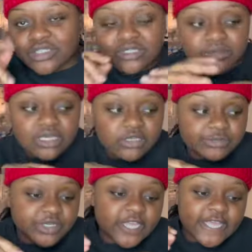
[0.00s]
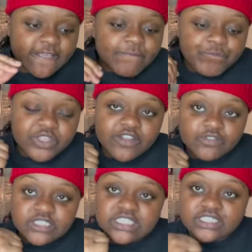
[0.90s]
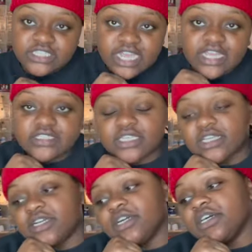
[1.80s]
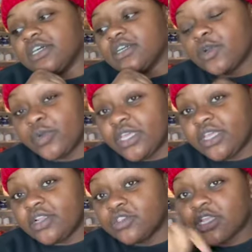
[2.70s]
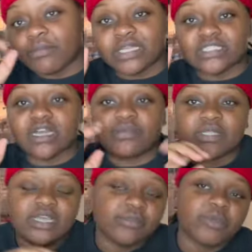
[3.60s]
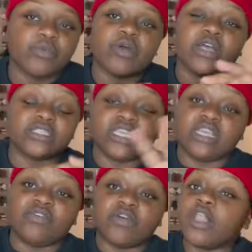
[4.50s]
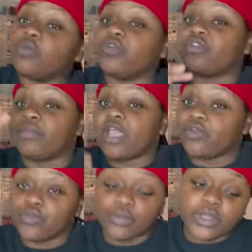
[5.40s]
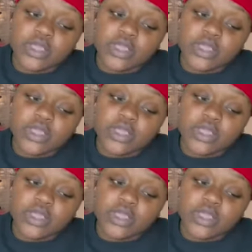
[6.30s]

sometimes, but definitely Jazz and uh, Queen. Those are like my top like people I stayed following from that group.